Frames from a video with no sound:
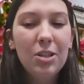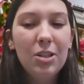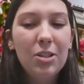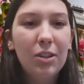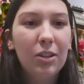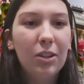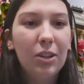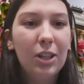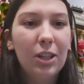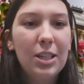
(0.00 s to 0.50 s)
Just
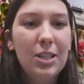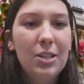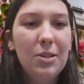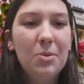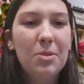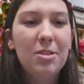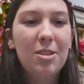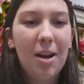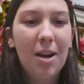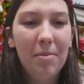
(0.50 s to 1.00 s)
learning to
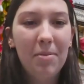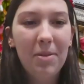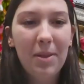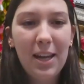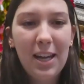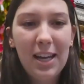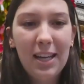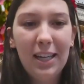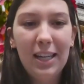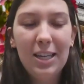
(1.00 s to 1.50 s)
do
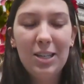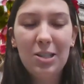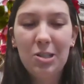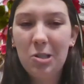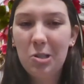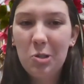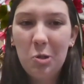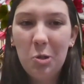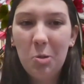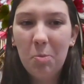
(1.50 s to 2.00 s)
something is
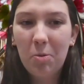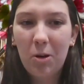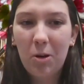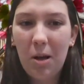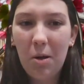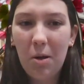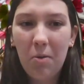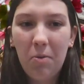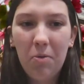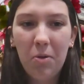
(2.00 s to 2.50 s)
just super
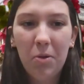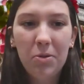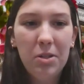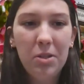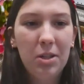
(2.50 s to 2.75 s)
helpful.